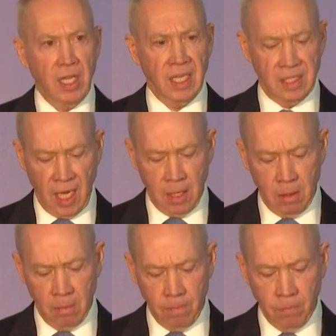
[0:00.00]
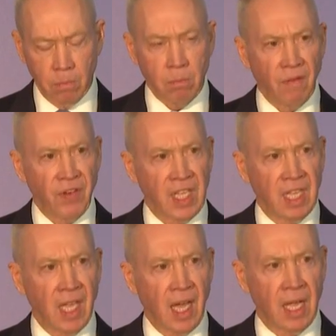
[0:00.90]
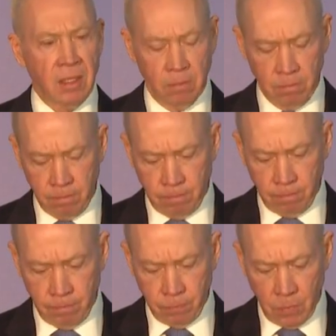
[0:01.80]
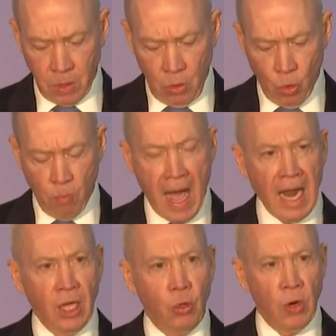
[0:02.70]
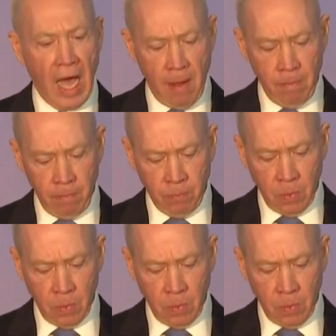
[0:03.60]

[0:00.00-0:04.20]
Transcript: is the unity of the command. Everyone has one